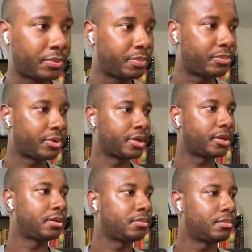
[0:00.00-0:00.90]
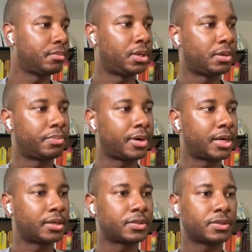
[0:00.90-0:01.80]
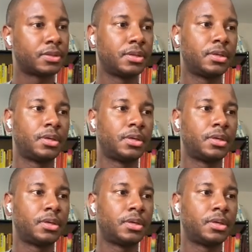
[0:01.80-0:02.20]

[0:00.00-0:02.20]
we bring products